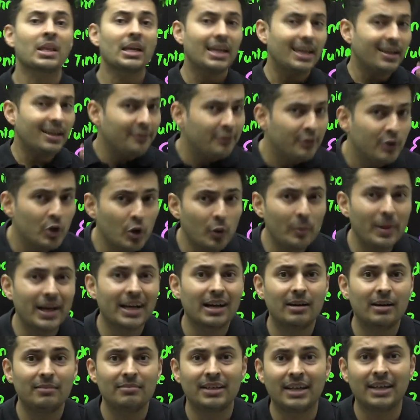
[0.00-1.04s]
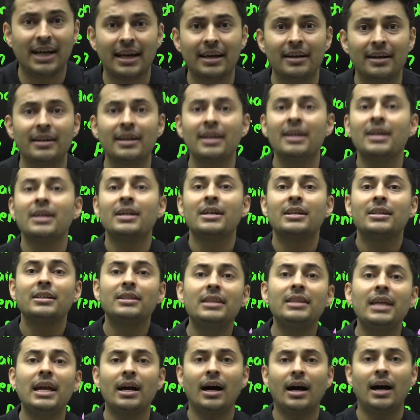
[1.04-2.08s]
If you become tired,
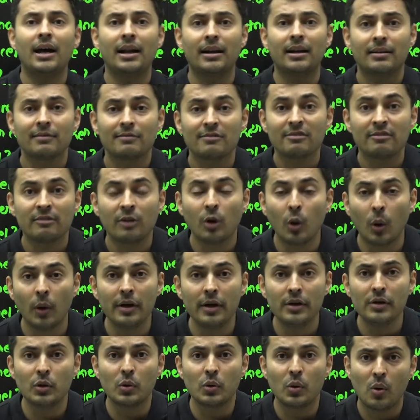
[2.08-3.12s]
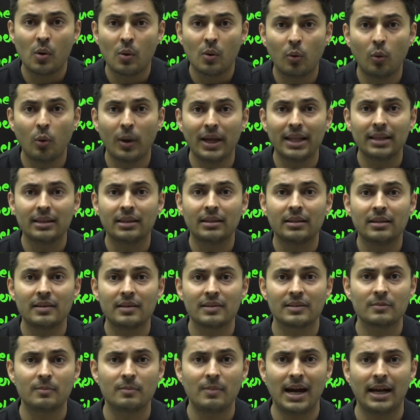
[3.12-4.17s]
they are going to win
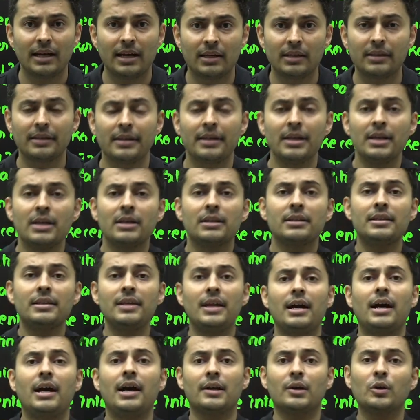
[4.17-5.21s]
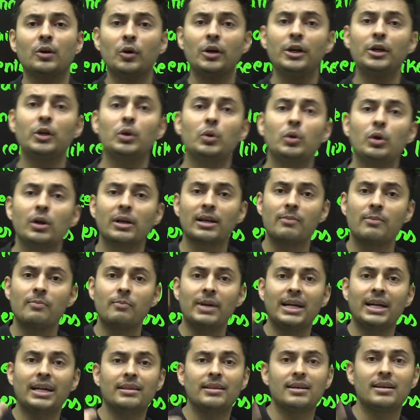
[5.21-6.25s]
this battle. They are going to
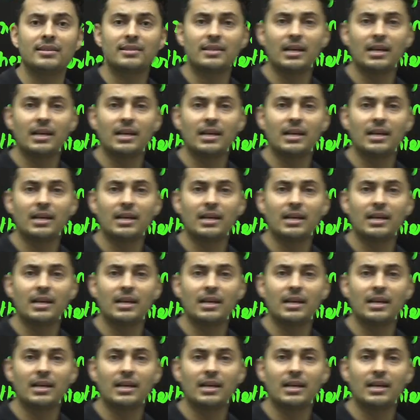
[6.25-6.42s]
repeat the